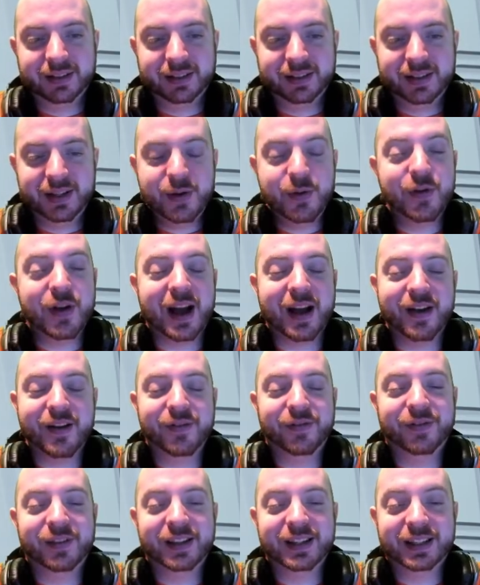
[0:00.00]
You
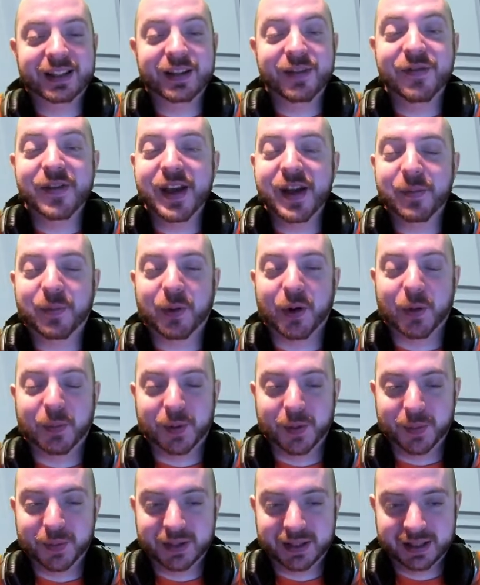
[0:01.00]
have severe
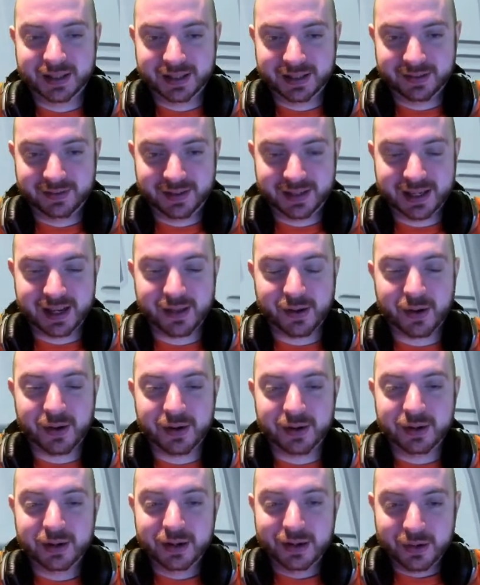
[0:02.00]
problems. See that
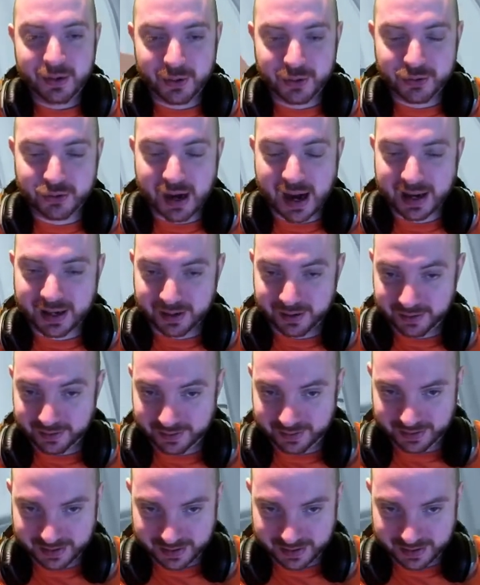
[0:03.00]
on Dragon